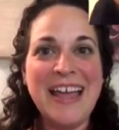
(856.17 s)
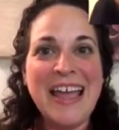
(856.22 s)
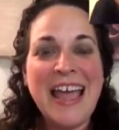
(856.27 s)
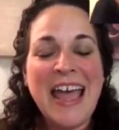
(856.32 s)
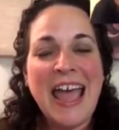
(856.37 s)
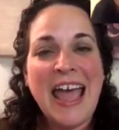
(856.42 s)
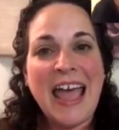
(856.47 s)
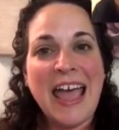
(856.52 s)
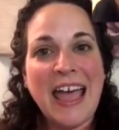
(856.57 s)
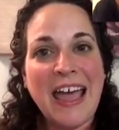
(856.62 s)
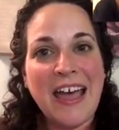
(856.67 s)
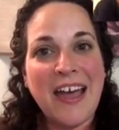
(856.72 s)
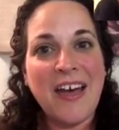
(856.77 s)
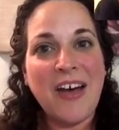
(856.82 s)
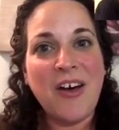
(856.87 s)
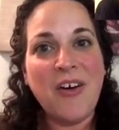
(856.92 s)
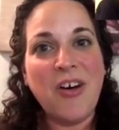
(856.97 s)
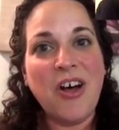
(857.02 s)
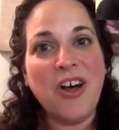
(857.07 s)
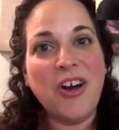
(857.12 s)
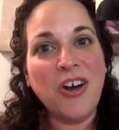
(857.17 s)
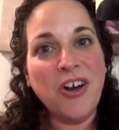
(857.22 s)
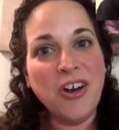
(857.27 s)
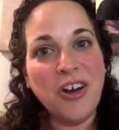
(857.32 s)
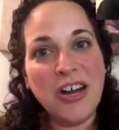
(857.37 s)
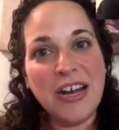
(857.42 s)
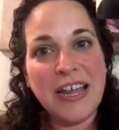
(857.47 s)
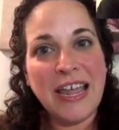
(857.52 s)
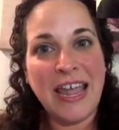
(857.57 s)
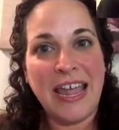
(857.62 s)
how a
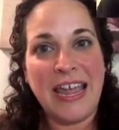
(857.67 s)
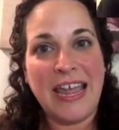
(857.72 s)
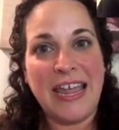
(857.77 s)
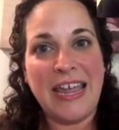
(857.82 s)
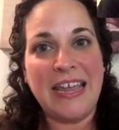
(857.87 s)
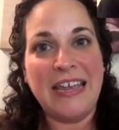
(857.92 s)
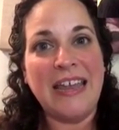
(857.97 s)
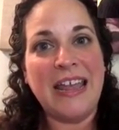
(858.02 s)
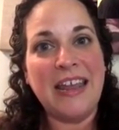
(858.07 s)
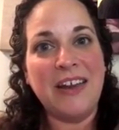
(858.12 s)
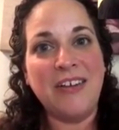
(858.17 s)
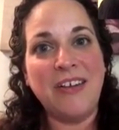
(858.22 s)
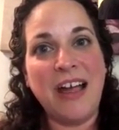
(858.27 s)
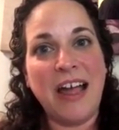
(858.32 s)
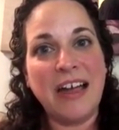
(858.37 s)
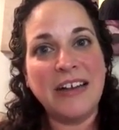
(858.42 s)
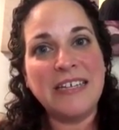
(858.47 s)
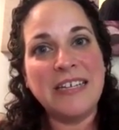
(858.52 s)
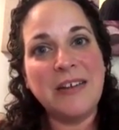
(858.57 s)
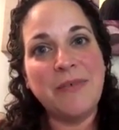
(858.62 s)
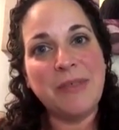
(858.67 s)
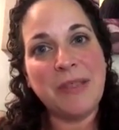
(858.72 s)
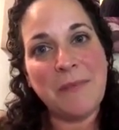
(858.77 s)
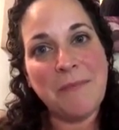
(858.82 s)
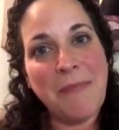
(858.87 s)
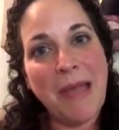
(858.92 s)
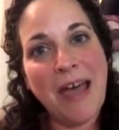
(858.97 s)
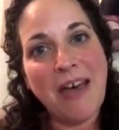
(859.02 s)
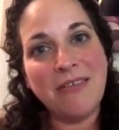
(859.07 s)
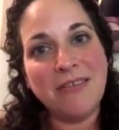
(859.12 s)
hurricane interacting with the
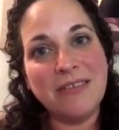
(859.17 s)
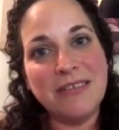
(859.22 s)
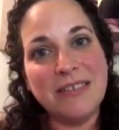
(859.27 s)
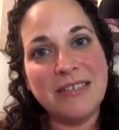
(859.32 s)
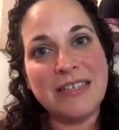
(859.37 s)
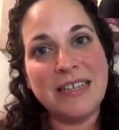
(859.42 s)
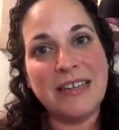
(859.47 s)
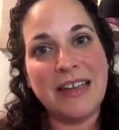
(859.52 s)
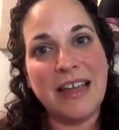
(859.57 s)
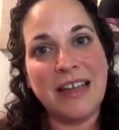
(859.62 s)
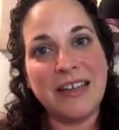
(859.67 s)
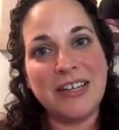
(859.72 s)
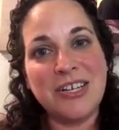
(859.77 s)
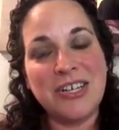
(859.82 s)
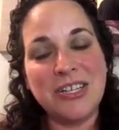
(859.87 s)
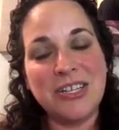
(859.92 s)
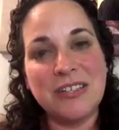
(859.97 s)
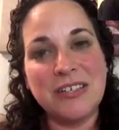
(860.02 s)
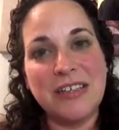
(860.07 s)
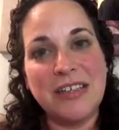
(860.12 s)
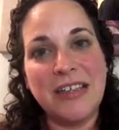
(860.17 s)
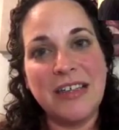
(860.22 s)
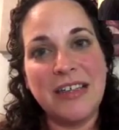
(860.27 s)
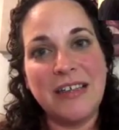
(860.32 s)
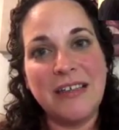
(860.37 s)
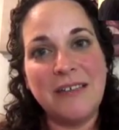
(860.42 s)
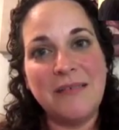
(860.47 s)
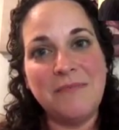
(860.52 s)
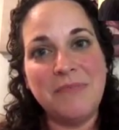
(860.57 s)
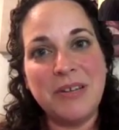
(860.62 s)
mountains can
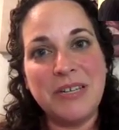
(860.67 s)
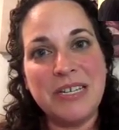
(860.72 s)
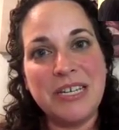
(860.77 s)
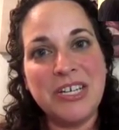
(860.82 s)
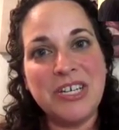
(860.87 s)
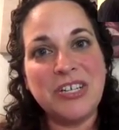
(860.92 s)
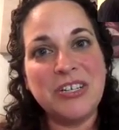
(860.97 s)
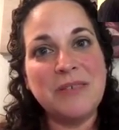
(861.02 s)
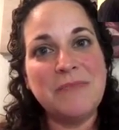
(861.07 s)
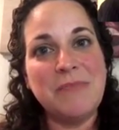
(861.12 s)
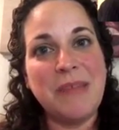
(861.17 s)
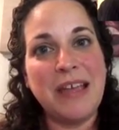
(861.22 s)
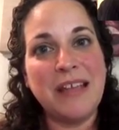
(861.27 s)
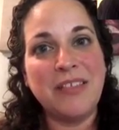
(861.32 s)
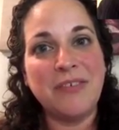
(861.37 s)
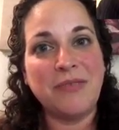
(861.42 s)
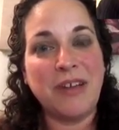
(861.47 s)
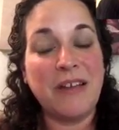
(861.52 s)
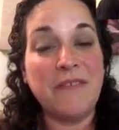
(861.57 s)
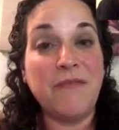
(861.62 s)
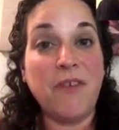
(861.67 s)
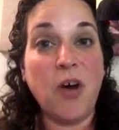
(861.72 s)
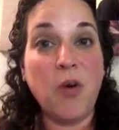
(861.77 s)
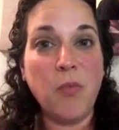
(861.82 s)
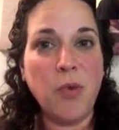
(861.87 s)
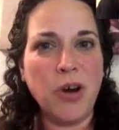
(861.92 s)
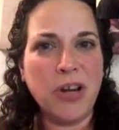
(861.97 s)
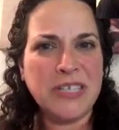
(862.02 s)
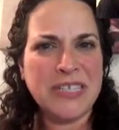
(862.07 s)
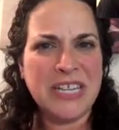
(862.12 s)
actually potentially make the rainfall
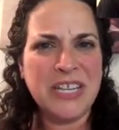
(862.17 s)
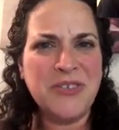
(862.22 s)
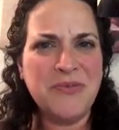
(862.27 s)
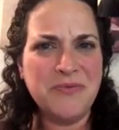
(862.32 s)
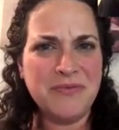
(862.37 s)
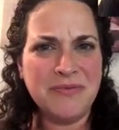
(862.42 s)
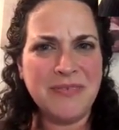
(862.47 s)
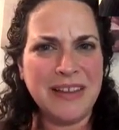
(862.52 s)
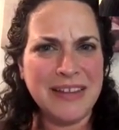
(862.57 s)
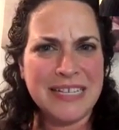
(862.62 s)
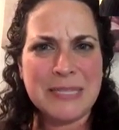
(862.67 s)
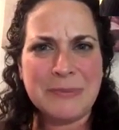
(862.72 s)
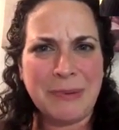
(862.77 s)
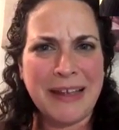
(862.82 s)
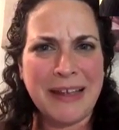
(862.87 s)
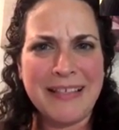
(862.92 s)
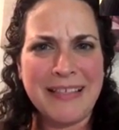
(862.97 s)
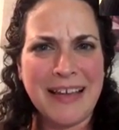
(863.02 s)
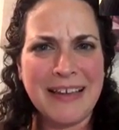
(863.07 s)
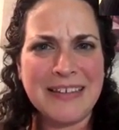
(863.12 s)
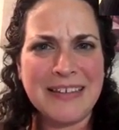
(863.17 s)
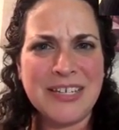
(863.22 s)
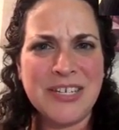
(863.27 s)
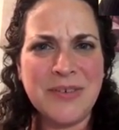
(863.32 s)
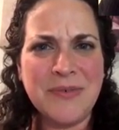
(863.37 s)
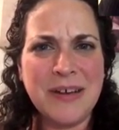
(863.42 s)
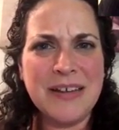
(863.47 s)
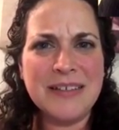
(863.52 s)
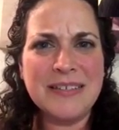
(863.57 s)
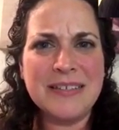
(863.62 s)
worse. Can you explain that to
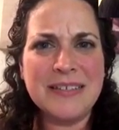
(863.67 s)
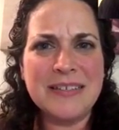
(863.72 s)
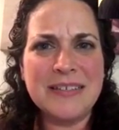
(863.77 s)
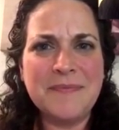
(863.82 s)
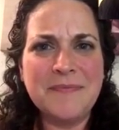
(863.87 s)
us?